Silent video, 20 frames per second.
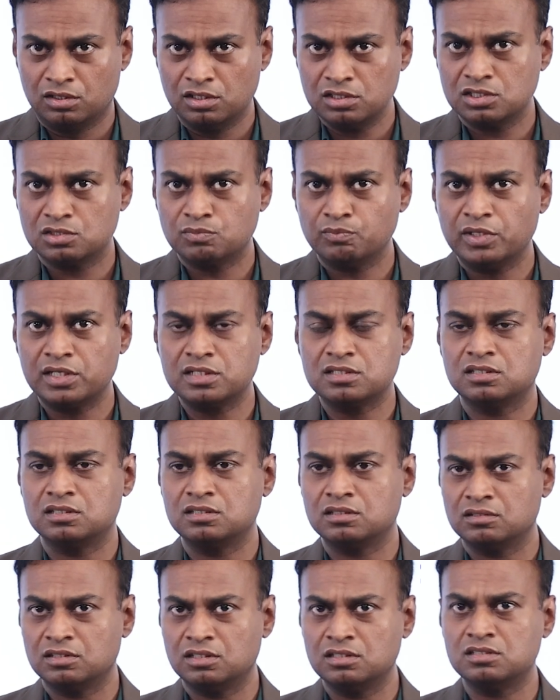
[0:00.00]
this
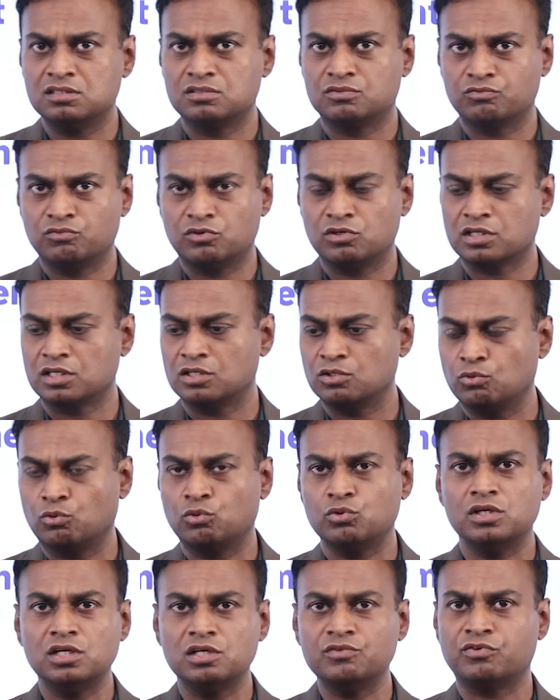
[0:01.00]
medicine is working
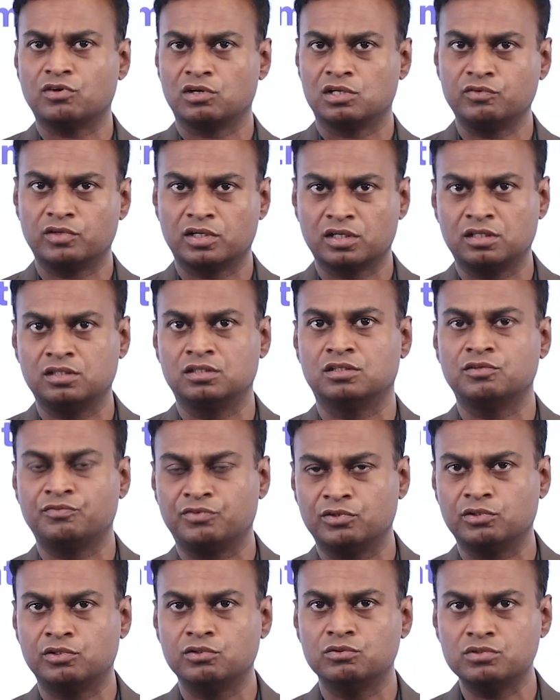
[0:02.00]
only for your kid.
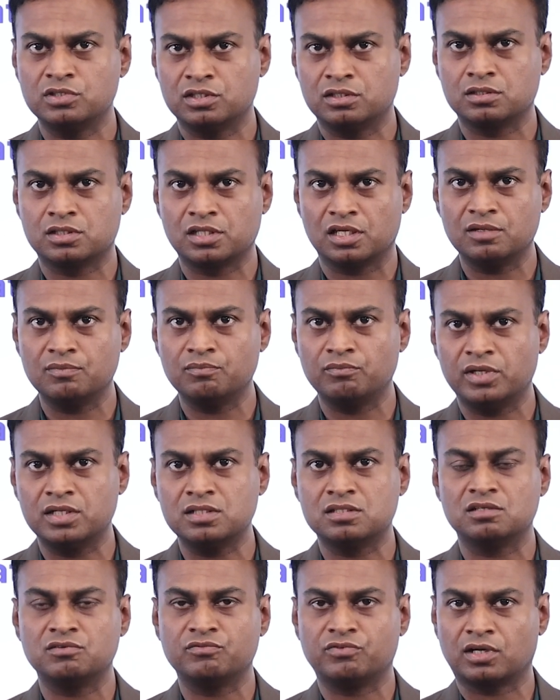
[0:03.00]
If you use same
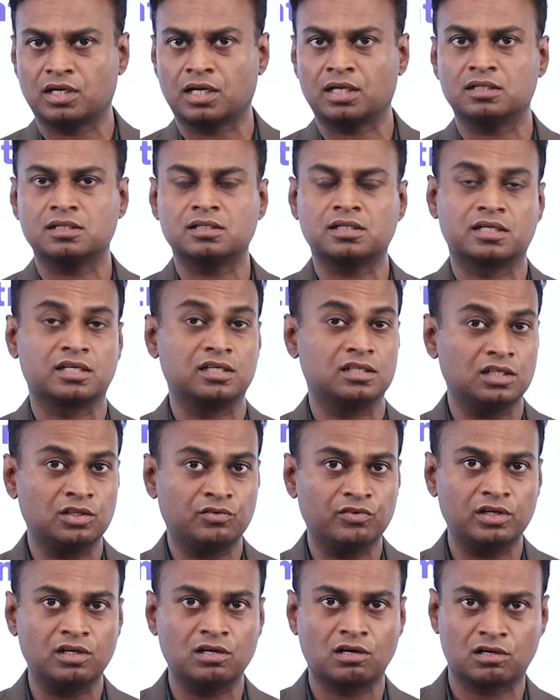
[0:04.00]
medicine for another kid,
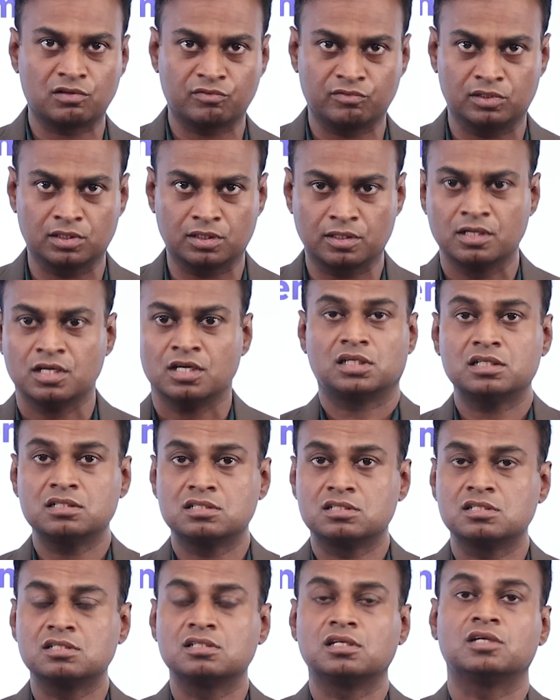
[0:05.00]
it will not work.
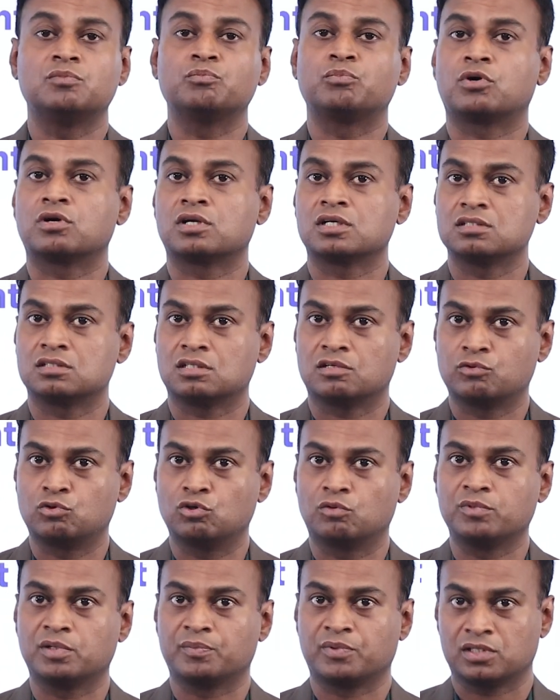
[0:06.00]
Such is the importance of
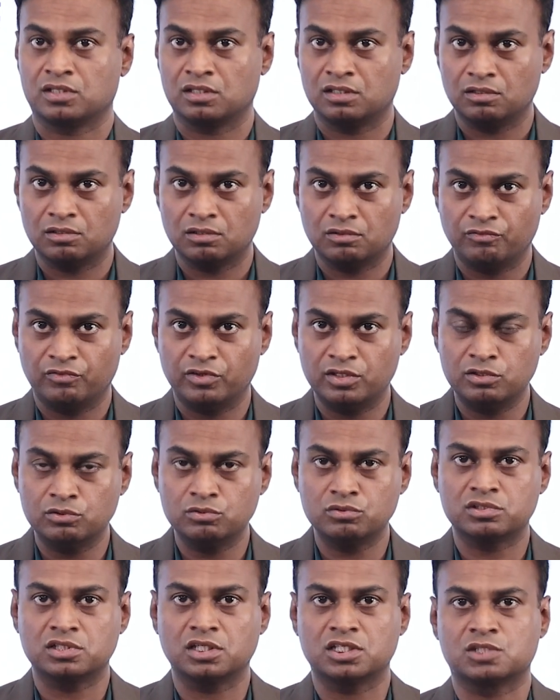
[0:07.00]
homeopathy. We
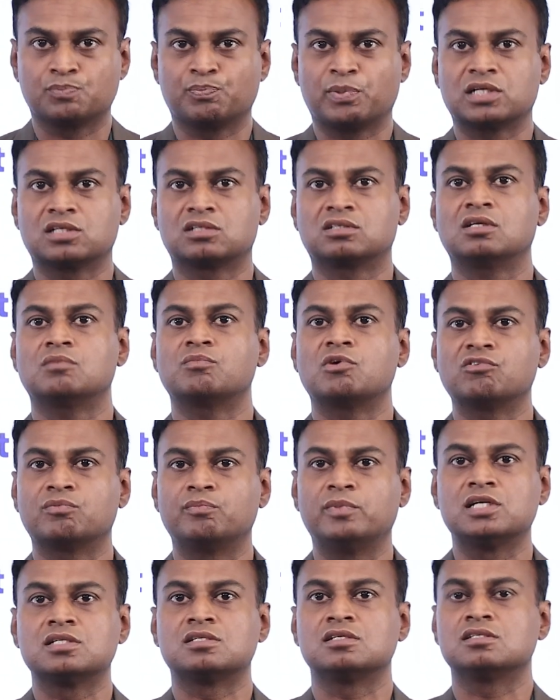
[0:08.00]
use a spectrum
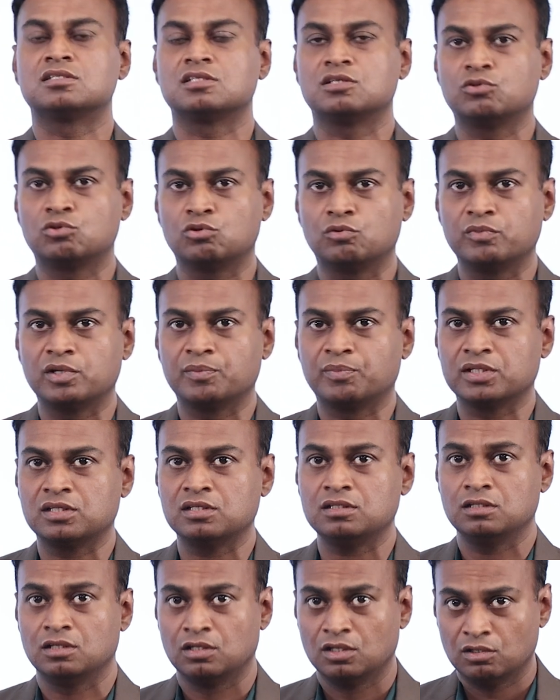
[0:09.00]
of medicines in
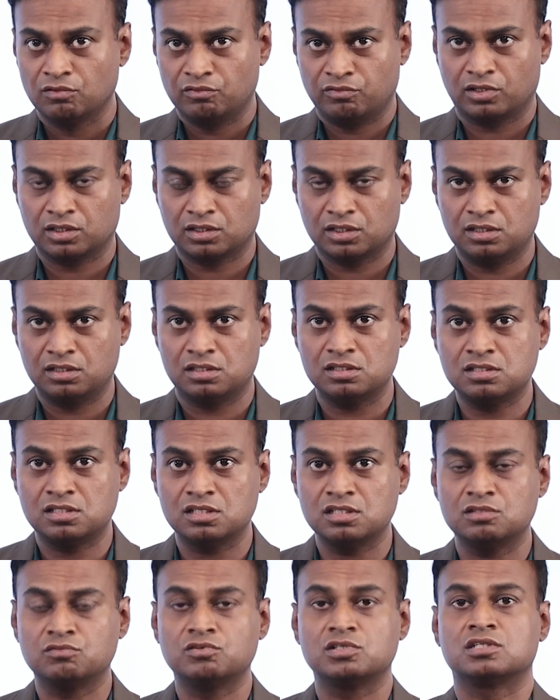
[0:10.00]
homeopathy for the
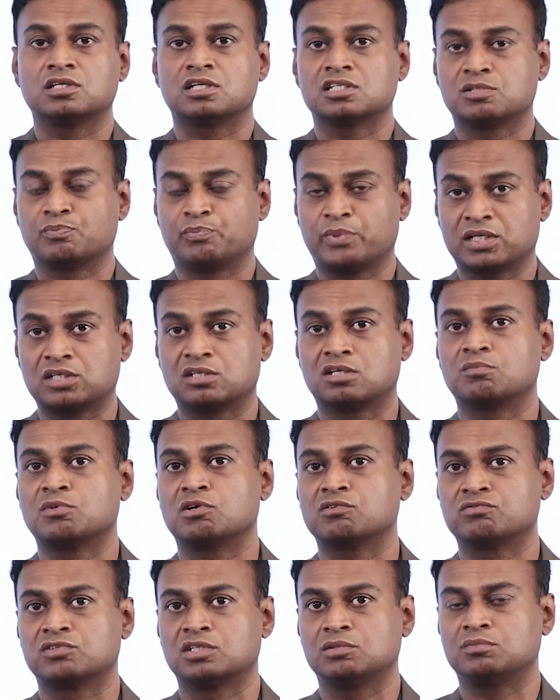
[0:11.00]
disease which has
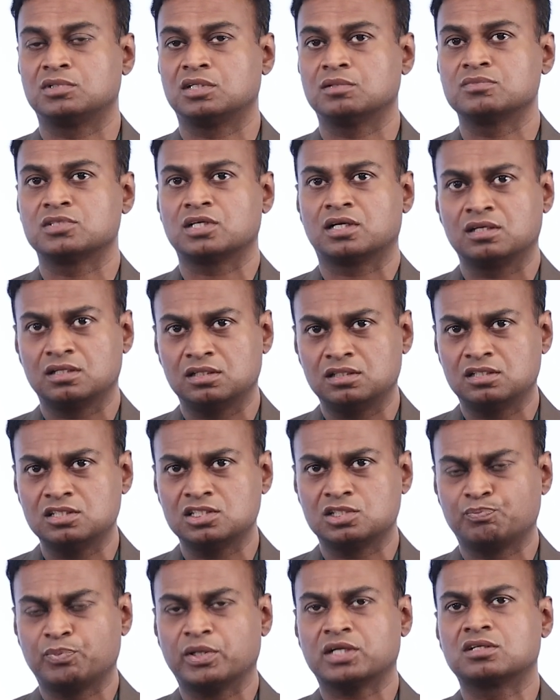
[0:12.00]
spectrum of symptoms, and it
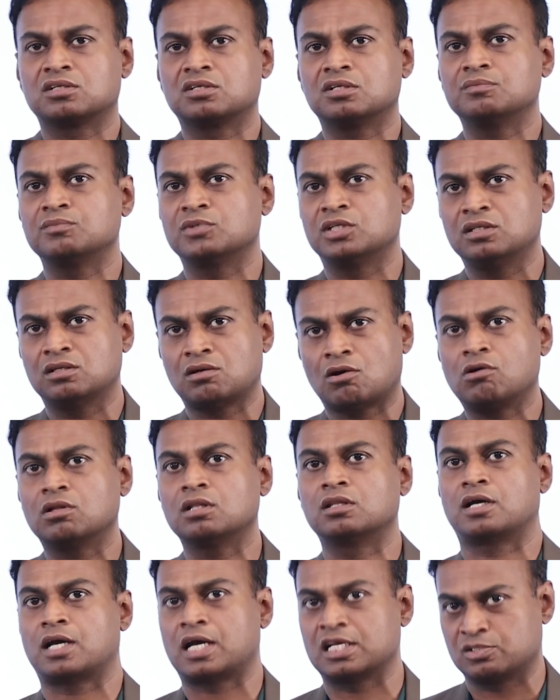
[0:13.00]
is spectrum in all the